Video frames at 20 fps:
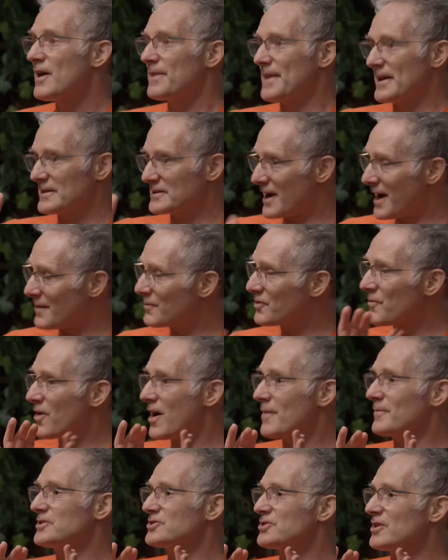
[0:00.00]
That's Abu
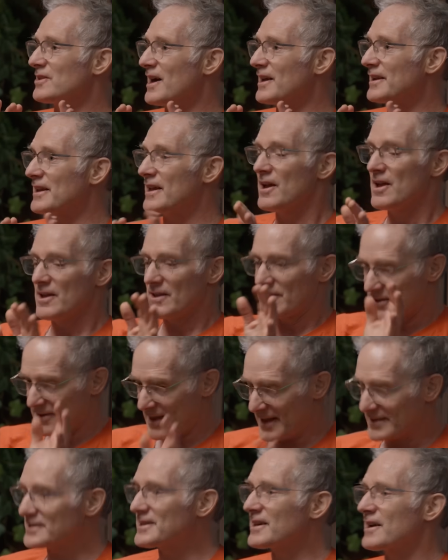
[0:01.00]
Mohammad Jolani.
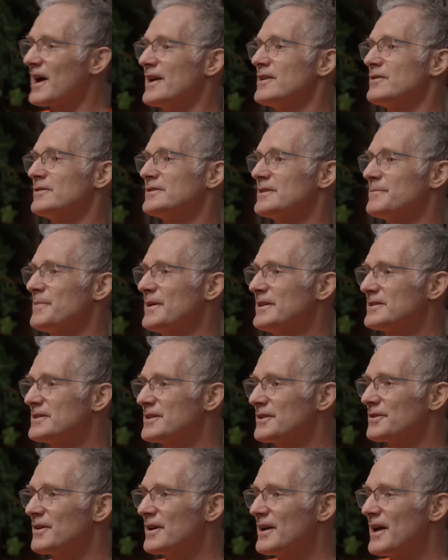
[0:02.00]
That's the guy you submit
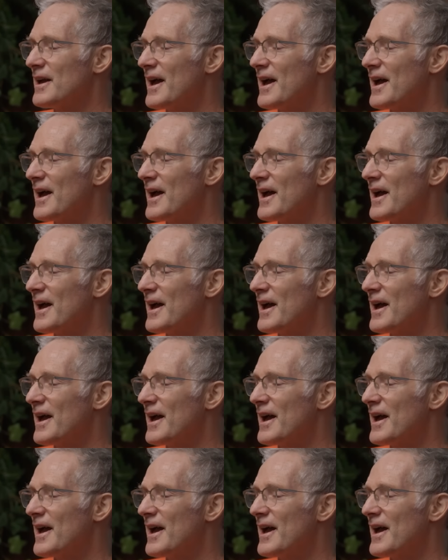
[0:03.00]
to.